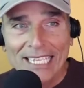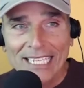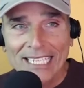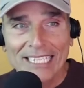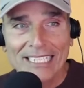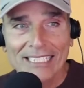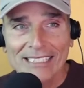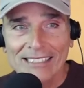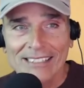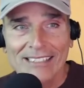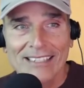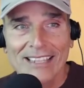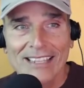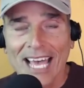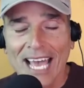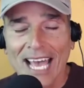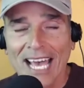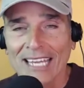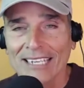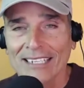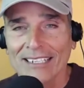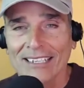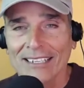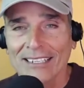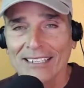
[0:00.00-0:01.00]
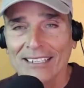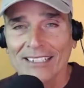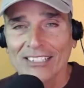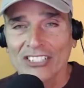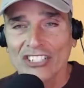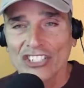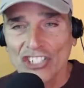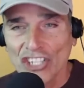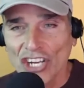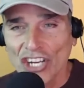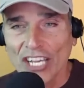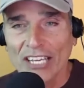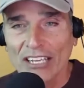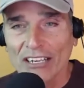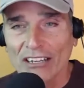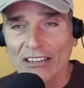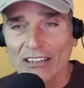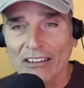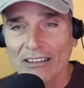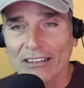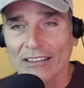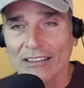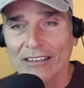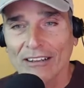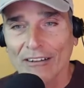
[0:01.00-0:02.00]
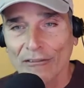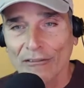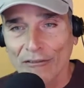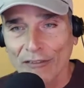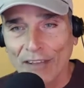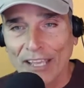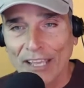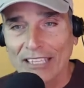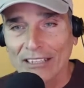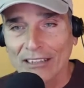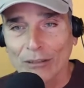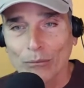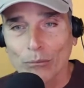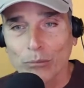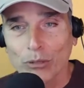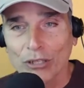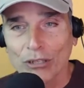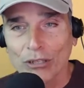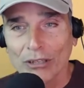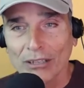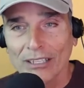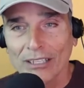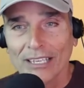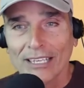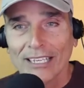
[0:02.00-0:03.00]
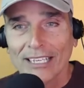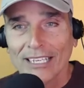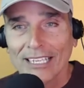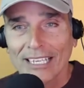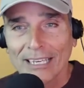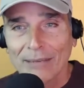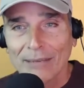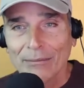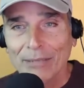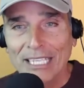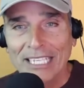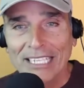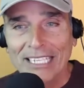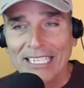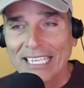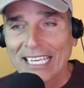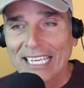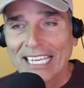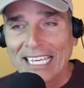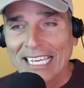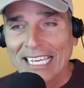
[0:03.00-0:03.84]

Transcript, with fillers: is that channel available? I mean,